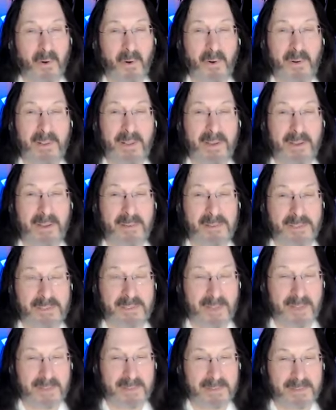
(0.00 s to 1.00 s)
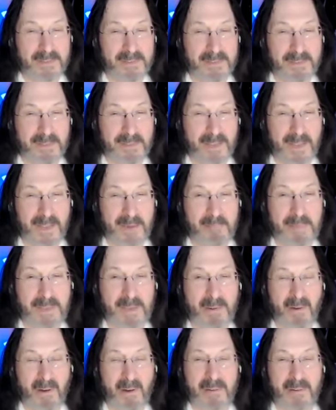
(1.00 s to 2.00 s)
Or you can sit and be
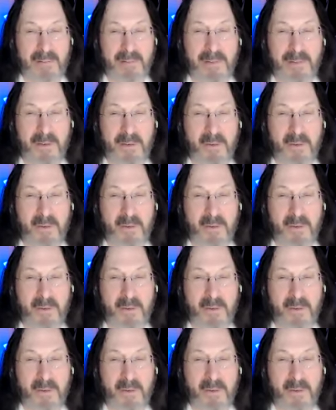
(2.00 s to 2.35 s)
caught